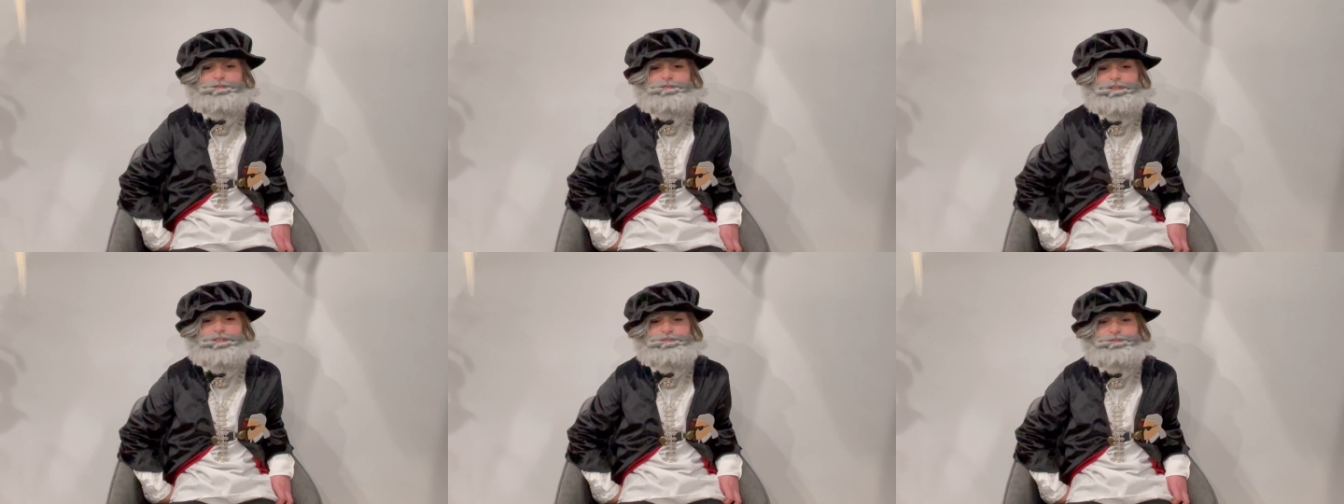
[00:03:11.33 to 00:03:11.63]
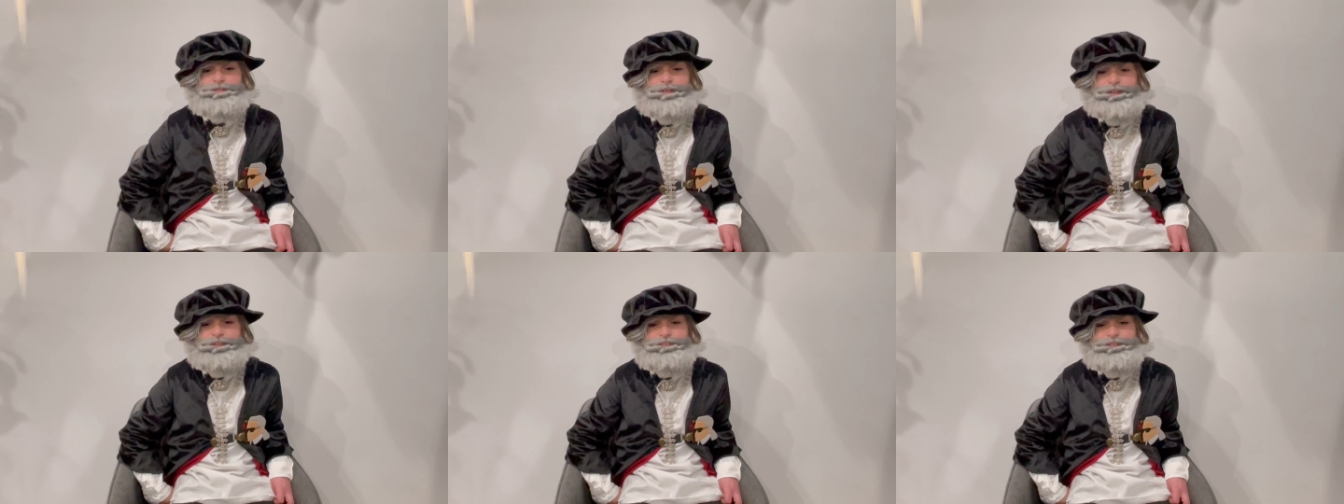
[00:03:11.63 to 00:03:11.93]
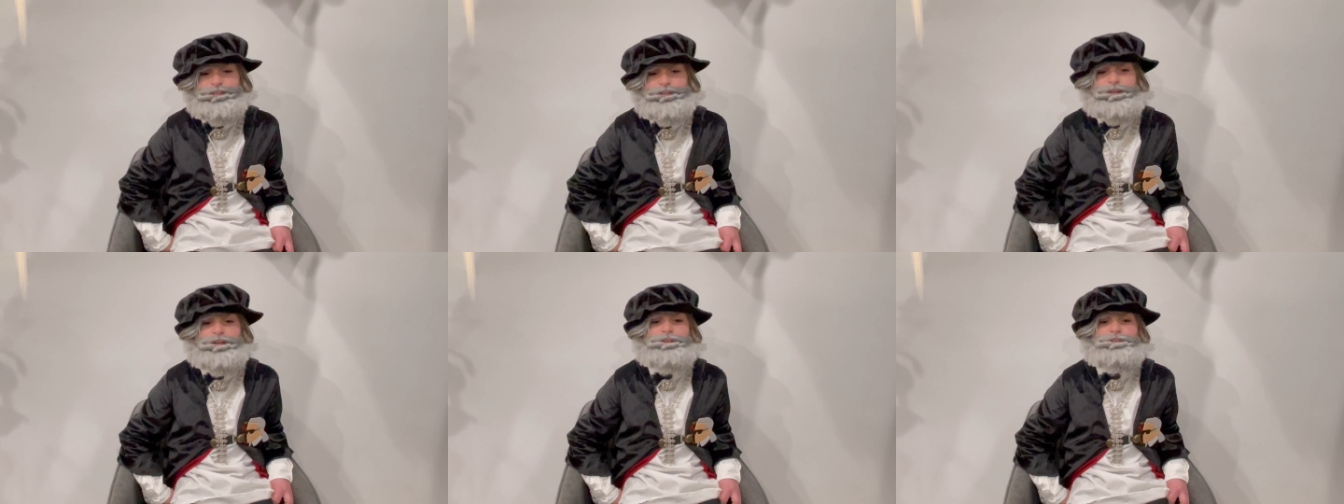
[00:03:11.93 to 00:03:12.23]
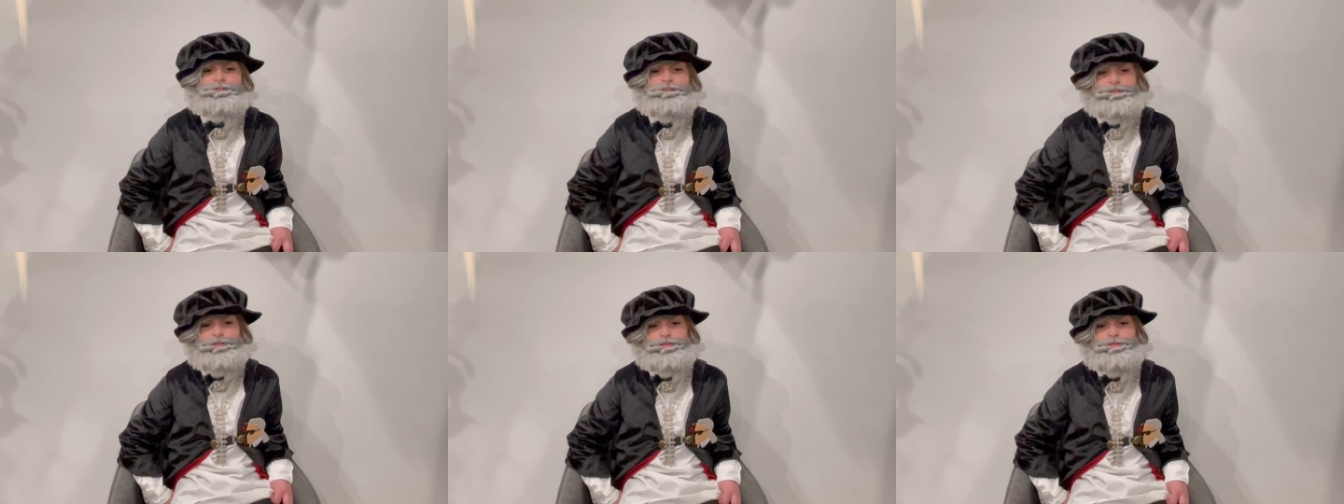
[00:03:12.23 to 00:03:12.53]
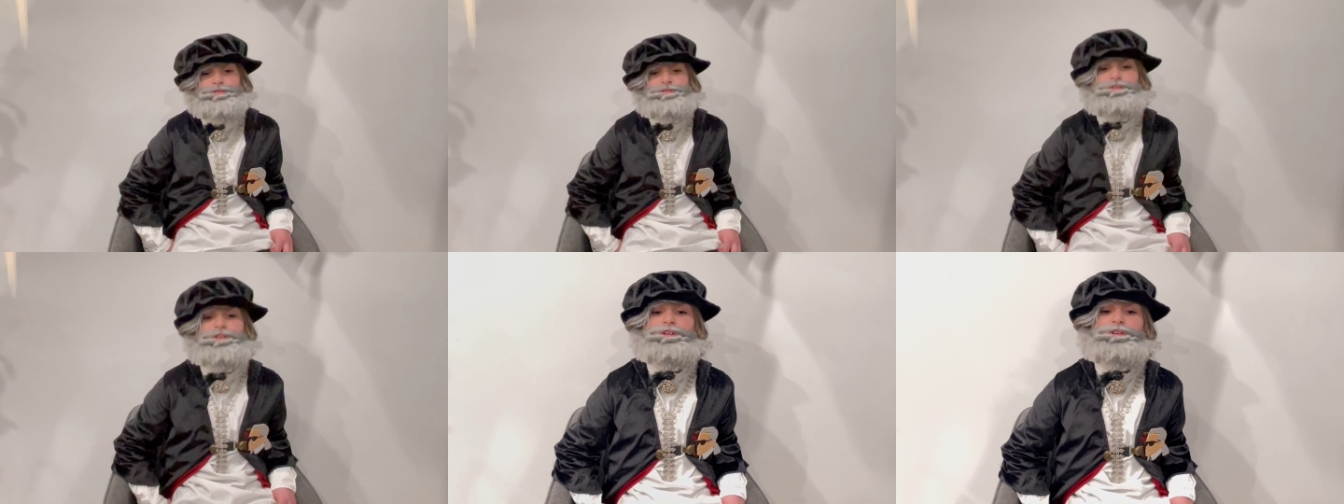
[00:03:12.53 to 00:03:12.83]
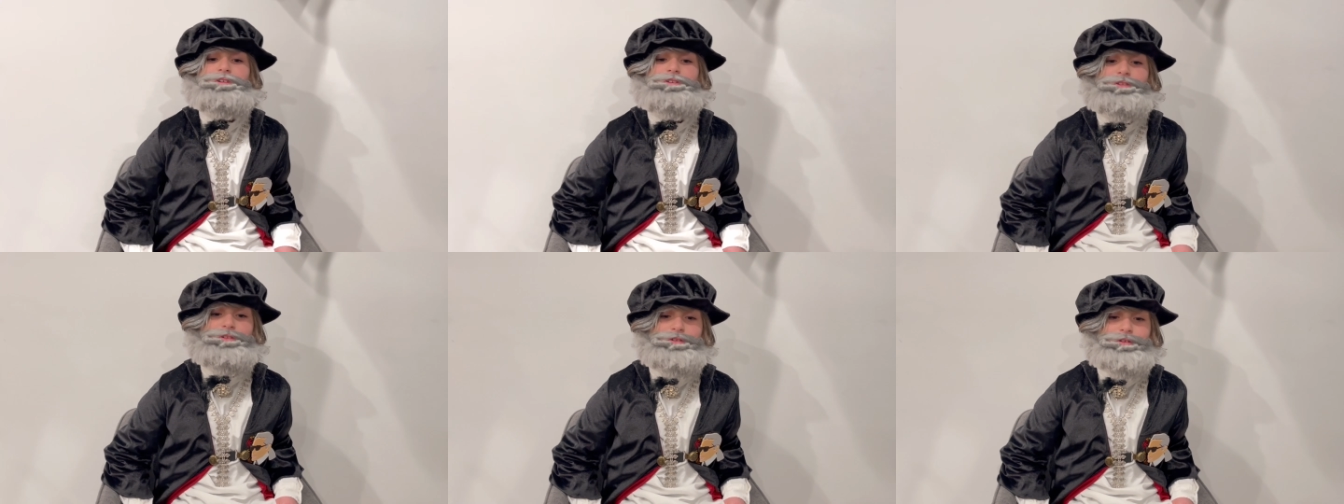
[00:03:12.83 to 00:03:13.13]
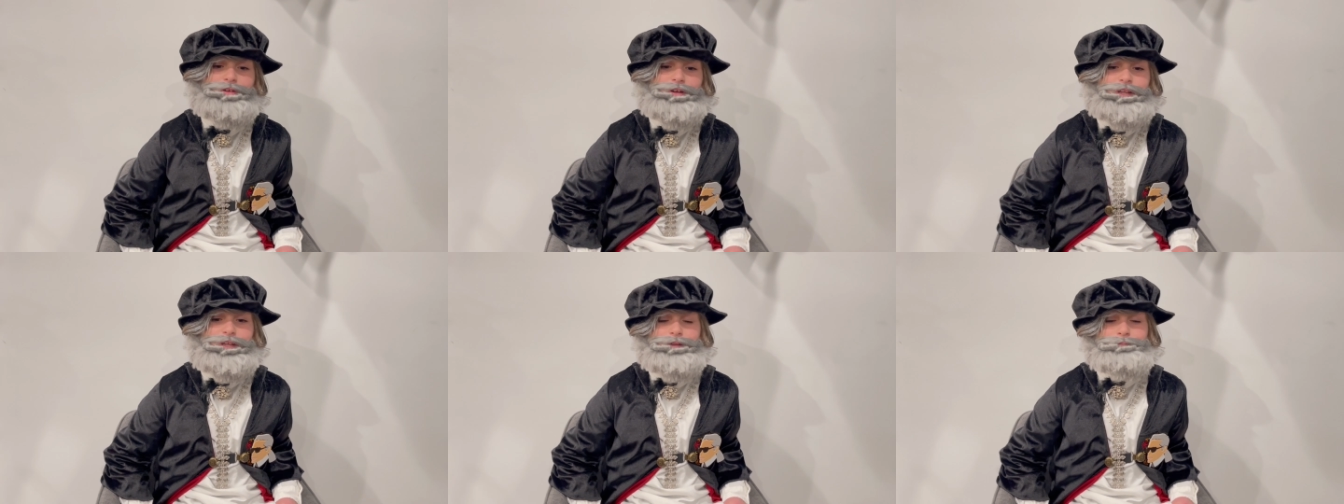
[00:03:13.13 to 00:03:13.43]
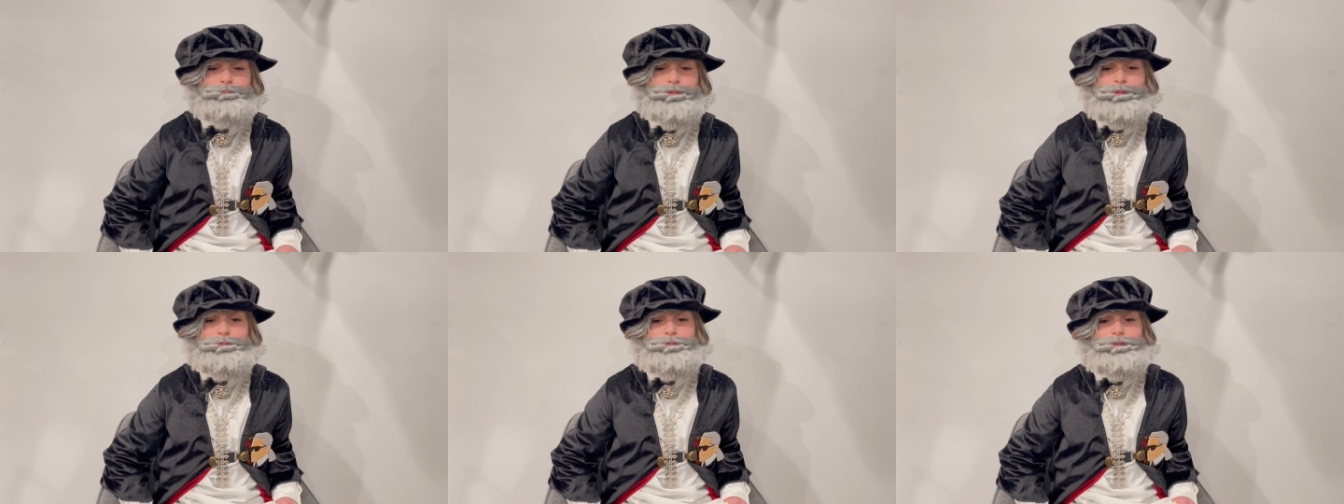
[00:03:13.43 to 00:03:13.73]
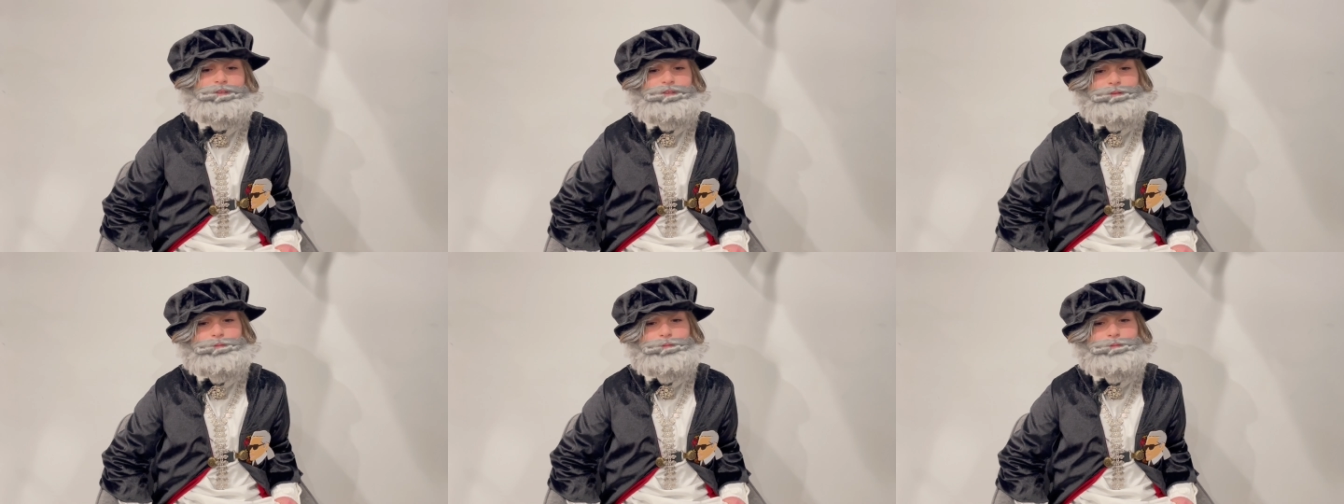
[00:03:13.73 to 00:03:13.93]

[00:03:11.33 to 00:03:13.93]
who would try to get gold, glory,